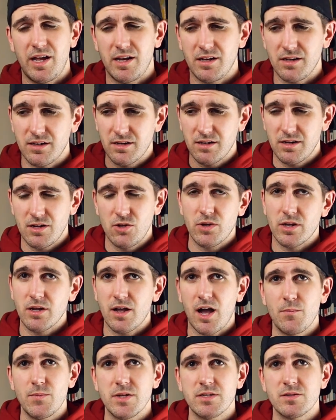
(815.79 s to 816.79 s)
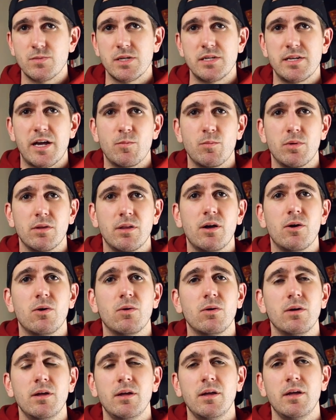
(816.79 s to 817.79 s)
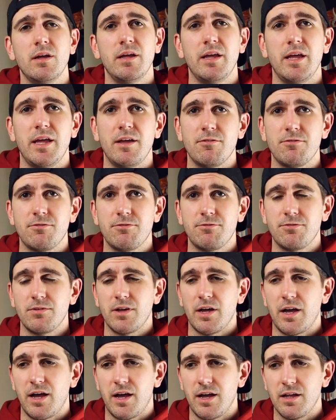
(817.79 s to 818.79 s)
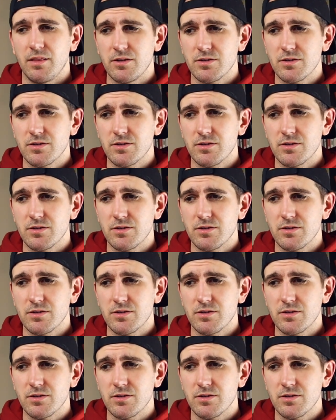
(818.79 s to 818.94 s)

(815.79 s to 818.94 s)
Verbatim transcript: and you can comment something down below if uh,